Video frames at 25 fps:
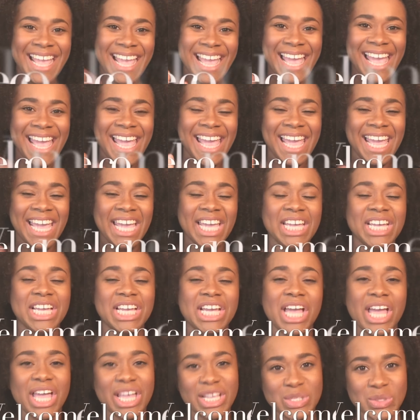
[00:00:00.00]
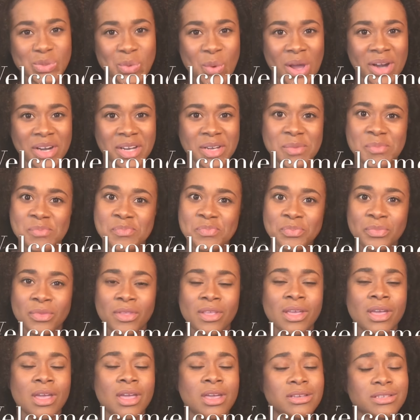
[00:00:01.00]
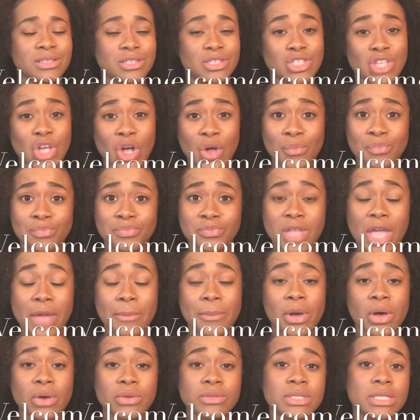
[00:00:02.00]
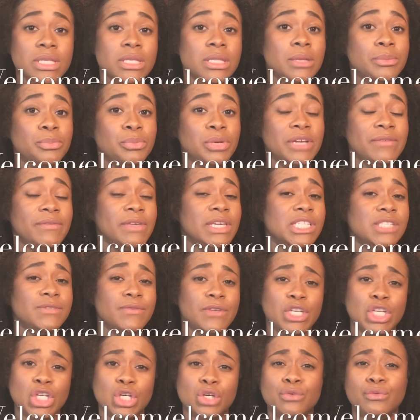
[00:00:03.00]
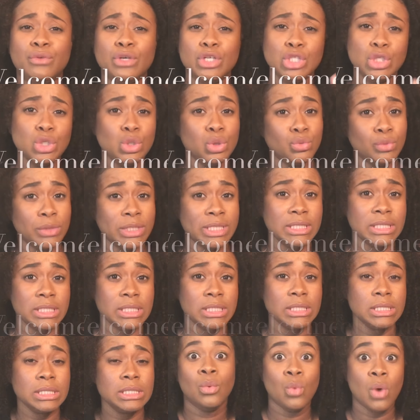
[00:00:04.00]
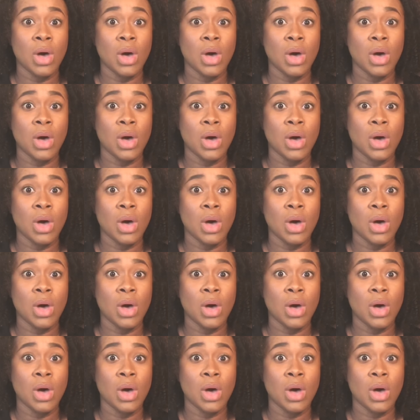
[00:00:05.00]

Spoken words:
Hey, it's iJuana. So I posted the previous video for two reasons.